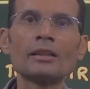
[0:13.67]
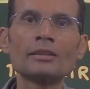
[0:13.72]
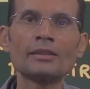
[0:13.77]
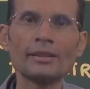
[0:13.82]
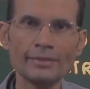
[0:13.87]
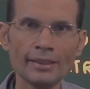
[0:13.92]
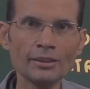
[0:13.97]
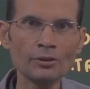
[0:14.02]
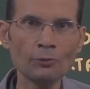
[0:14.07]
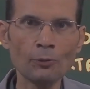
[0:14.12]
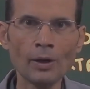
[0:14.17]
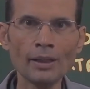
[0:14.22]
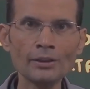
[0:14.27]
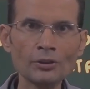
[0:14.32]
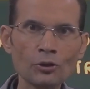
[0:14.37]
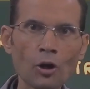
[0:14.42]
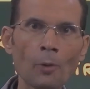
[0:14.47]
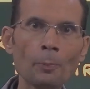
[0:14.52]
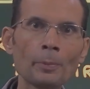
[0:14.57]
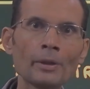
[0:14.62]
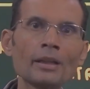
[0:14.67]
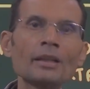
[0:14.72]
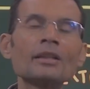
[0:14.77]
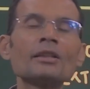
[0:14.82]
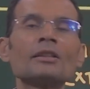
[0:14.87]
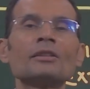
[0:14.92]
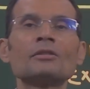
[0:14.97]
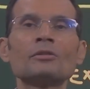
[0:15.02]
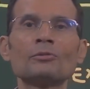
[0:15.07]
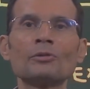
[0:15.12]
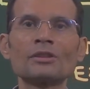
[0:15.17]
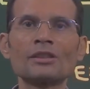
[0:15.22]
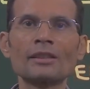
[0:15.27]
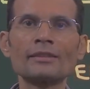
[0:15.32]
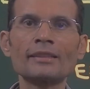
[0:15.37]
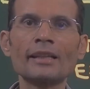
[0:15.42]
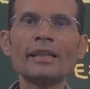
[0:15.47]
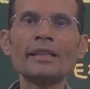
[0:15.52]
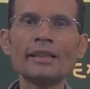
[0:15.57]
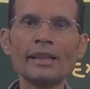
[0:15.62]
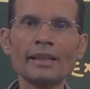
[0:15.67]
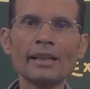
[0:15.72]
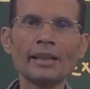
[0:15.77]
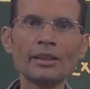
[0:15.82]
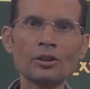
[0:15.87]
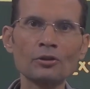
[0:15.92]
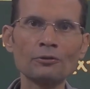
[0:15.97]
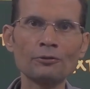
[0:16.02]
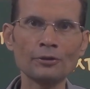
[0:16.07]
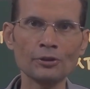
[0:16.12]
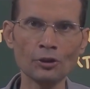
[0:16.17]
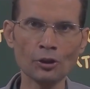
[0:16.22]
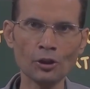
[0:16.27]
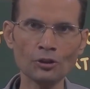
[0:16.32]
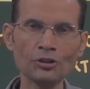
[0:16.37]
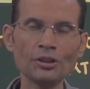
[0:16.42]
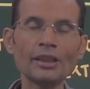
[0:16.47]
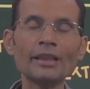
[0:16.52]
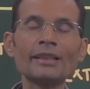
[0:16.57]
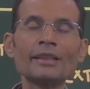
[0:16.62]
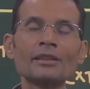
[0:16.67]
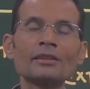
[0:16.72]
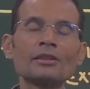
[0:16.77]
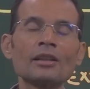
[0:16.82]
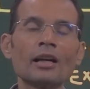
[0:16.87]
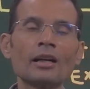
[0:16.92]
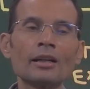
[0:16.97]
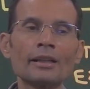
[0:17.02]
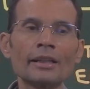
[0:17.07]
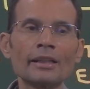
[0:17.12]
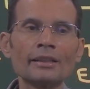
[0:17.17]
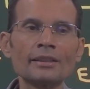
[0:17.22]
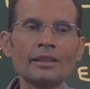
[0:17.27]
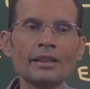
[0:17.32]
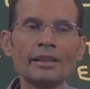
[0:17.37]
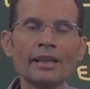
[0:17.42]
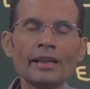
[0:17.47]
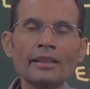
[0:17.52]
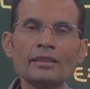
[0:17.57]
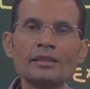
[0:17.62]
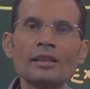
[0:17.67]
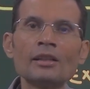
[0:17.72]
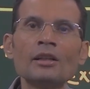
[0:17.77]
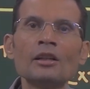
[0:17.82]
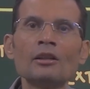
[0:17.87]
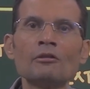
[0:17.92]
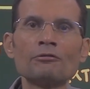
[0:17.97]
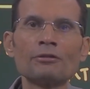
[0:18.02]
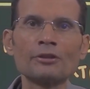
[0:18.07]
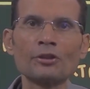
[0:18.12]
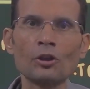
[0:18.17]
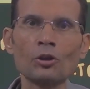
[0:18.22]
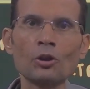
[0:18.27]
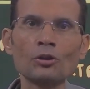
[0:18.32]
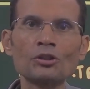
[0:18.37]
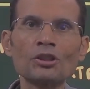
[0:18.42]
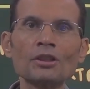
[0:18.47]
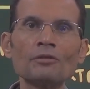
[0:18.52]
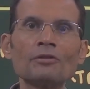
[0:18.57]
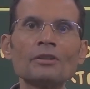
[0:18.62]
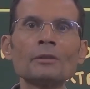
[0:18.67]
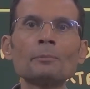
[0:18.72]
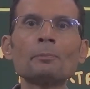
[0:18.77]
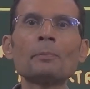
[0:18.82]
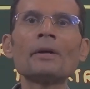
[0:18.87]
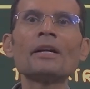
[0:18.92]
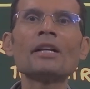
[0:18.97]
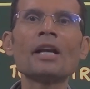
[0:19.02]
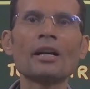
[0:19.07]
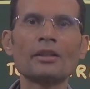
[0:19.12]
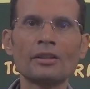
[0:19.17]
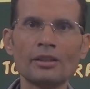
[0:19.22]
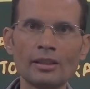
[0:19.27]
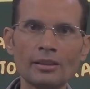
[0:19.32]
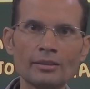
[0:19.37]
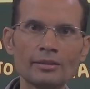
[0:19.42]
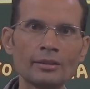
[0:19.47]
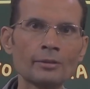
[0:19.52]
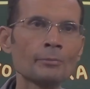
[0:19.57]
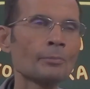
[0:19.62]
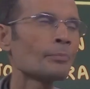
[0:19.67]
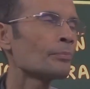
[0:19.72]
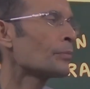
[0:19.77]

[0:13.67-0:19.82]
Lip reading: This is one topic which is integrative physiology. It integrates physiology with pediatrics.